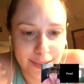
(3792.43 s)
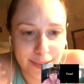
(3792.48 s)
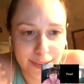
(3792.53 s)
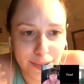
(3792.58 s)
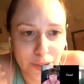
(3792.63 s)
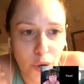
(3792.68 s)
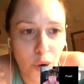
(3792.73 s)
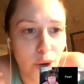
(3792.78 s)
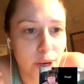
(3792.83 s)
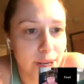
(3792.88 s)

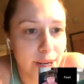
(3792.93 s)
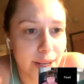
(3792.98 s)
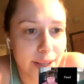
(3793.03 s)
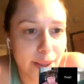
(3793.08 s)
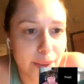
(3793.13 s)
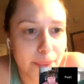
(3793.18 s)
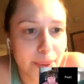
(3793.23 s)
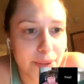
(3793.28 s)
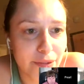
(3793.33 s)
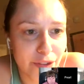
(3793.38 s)
Courtney,
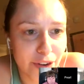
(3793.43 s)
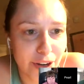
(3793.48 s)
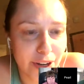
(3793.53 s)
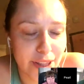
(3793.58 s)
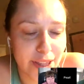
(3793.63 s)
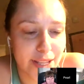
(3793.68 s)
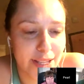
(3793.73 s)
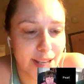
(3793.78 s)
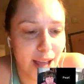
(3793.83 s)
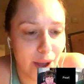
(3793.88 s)
let me figure
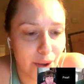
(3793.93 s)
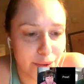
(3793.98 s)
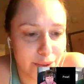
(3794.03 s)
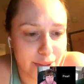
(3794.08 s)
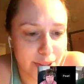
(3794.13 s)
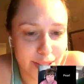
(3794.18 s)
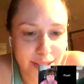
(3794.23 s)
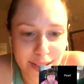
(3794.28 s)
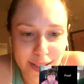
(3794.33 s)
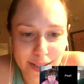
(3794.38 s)
this out.
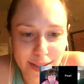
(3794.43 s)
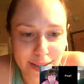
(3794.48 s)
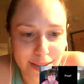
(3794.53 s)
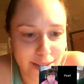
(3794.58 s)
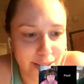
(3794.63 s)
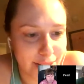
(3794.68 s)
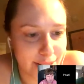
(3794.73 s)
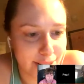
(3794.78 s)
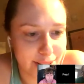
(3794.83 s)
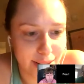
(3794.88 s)
This
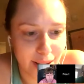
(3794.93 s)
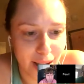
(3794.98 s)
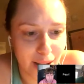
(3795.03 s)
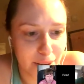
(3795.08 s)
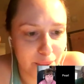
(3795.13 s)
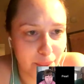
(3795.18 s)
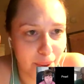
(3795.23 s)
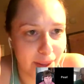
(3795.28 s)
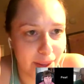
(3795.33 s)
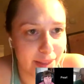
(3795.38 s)
is kind of
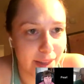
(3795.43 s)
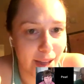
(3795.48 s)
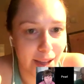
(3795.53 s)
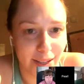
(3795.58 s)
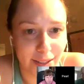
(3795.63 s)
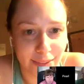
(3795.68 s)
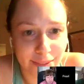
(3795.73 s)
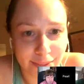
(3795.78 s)
my thing.